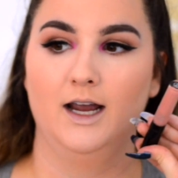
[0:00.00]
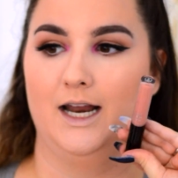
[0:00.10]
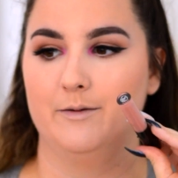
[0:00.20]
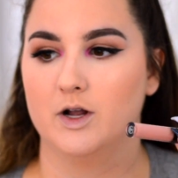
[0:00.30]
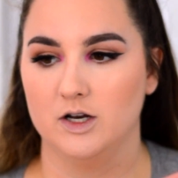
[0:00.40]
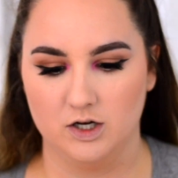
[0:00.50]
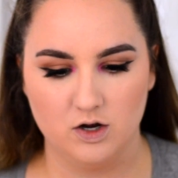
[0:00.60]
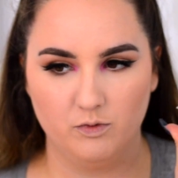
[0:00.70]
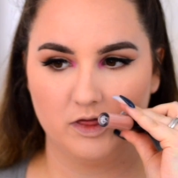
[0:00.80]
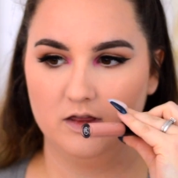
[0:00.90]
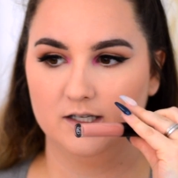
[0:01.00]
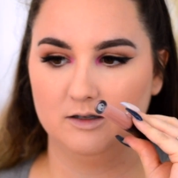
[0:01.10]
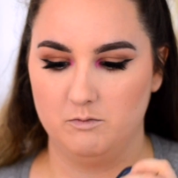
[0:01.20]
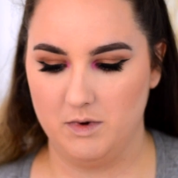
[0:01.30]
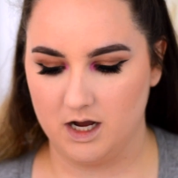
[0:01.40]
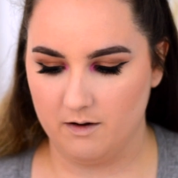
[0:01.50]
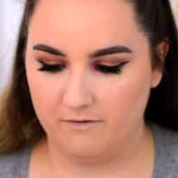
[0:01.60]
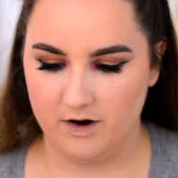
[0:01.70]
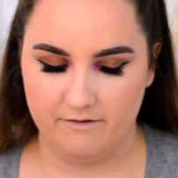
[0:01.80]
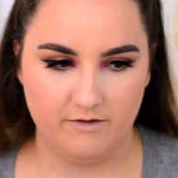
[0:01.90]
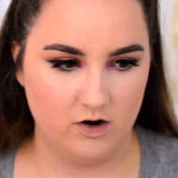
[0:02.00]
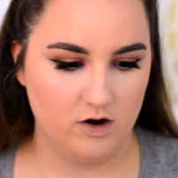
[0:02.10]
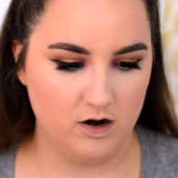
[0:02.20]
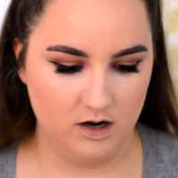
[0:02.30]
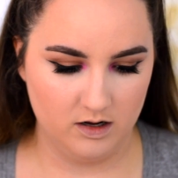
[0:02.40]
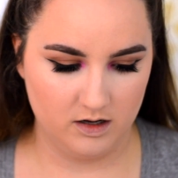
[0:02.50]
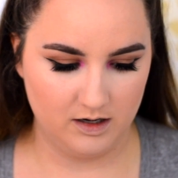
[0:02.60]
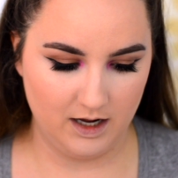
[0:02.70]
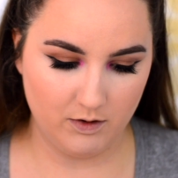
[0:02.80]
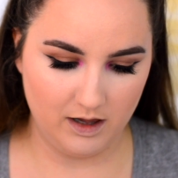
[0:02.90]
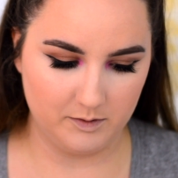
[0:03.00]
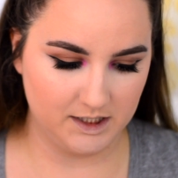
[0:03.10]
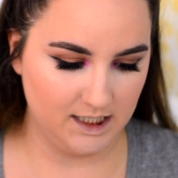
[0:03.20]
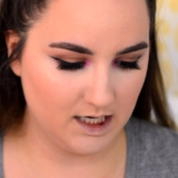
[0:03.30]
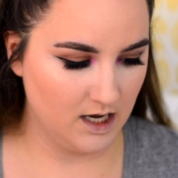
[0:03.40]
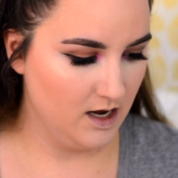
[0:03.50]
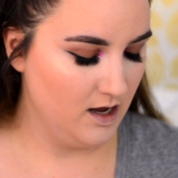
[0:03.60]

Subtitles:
And I'm gonna go with this Makeup Forever liquid lipstick.